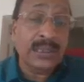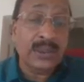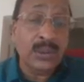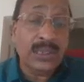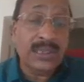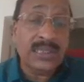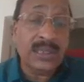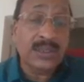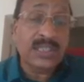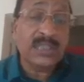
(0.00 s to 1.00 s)
No, it is
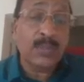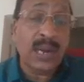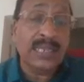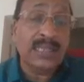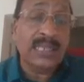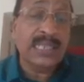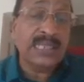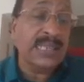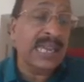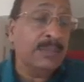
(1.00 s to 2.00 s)
equal to
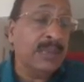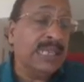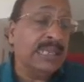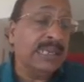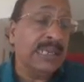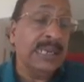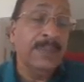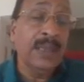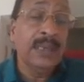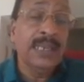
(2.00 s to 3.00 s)
6.369 millihenry.
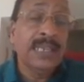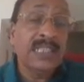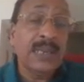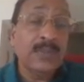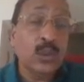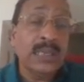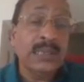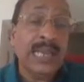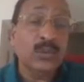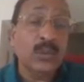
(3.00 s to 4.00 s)
Substituting
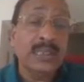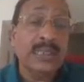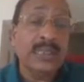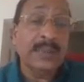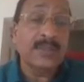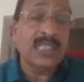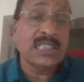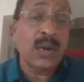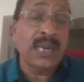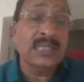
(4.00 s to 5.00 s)
that one here,
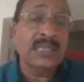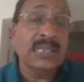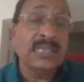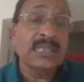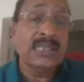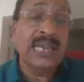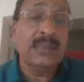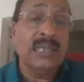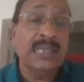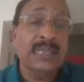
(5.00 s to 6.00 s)
6.369
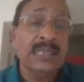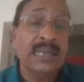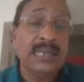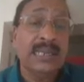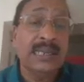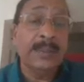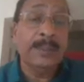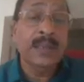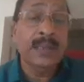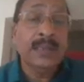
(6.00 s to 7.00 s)
millihenry here,
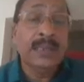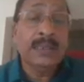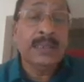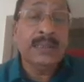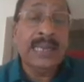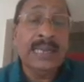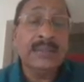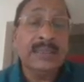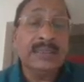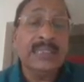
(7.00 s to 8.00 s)

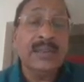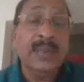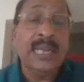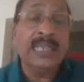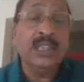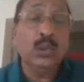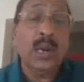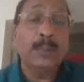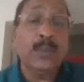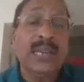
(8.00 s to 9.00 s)
then it will be getting
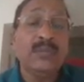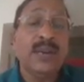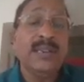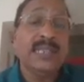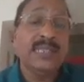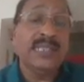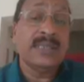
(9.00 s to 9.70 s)
12.5 hertz.